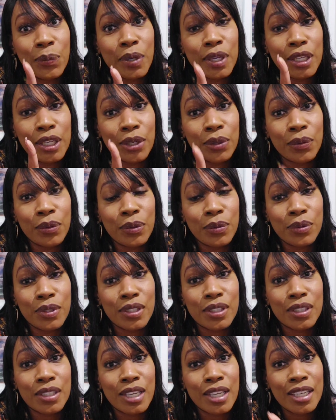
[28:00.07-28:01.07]
many
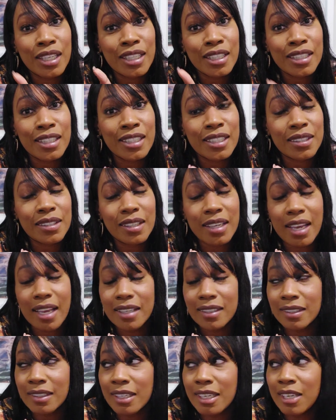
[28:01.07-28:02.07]
cruises.
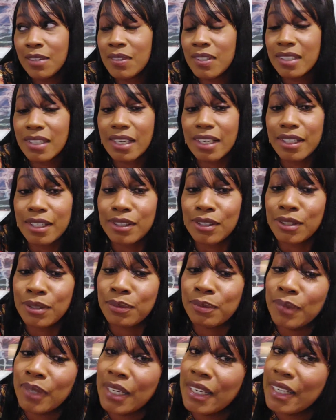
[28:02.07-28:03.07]
As Keith says,